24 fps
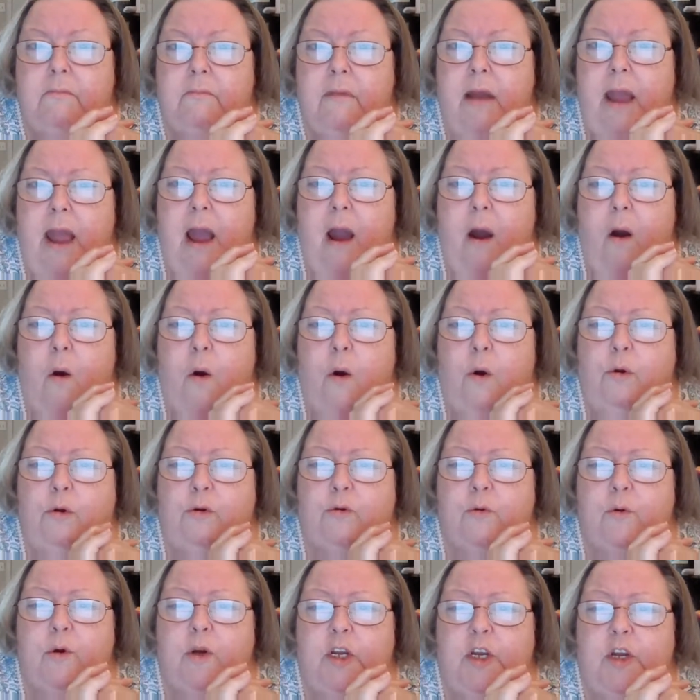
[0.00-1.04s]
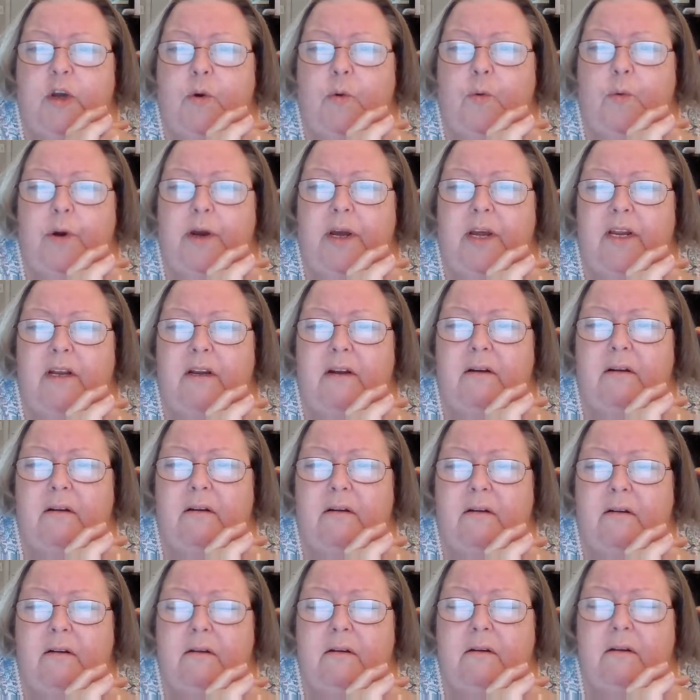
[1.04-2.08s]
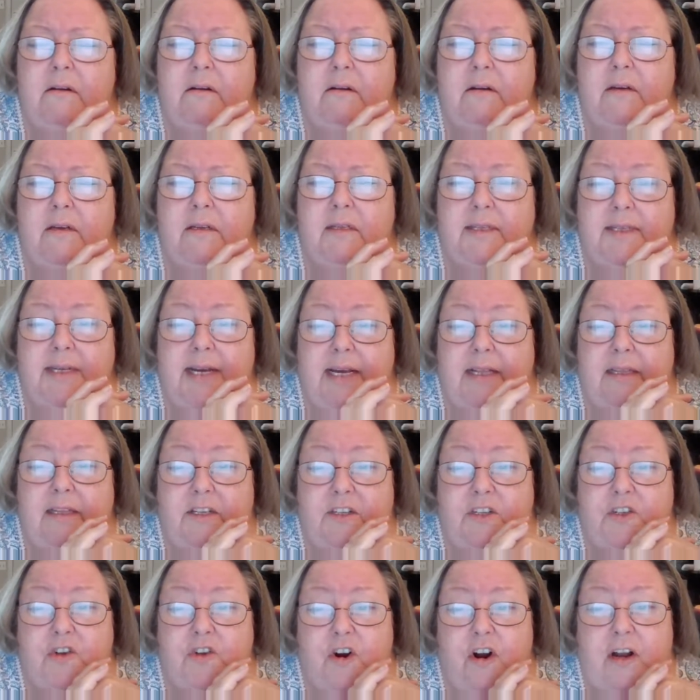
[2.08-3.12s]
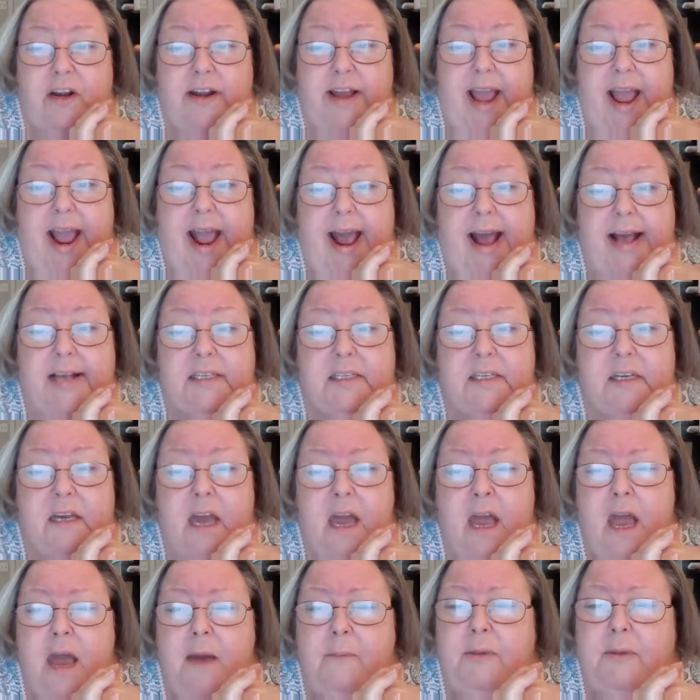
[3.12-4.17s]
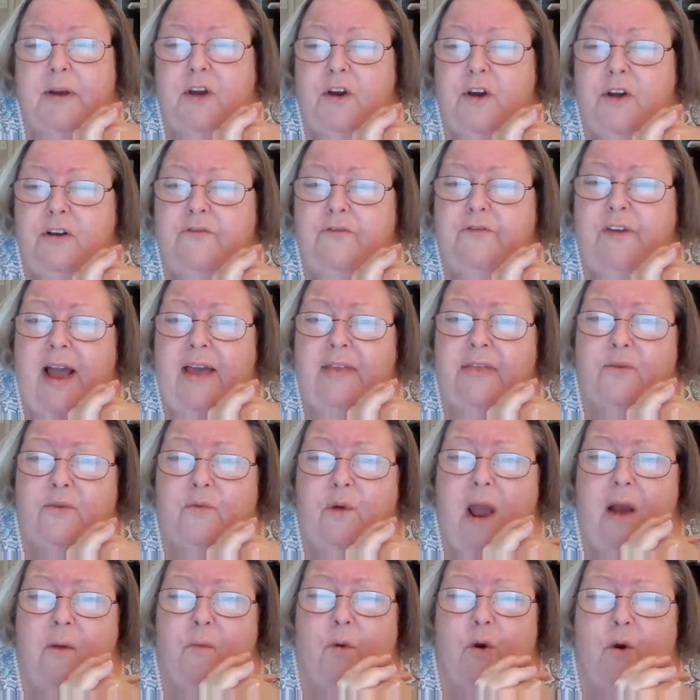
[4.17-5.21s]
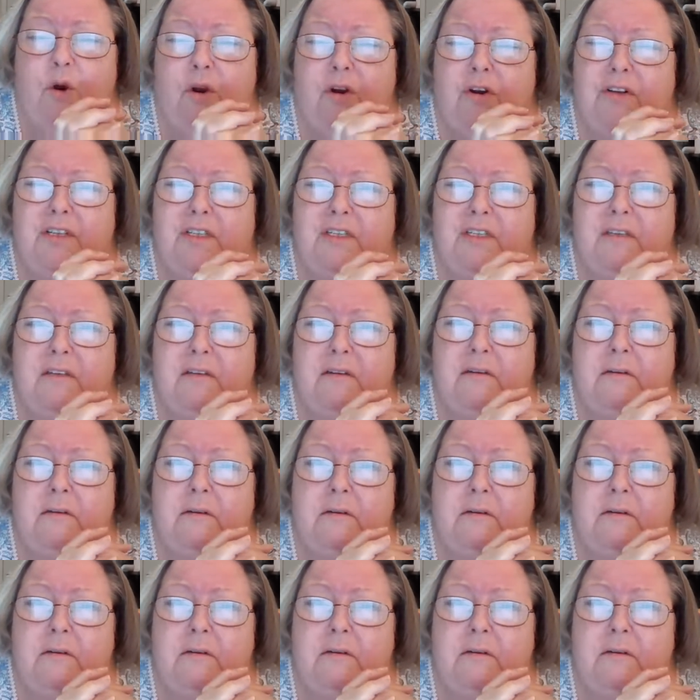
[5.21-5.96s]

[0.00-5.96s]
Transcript: "How old were you when?" Stanley started to ask, but couldn't find the right words.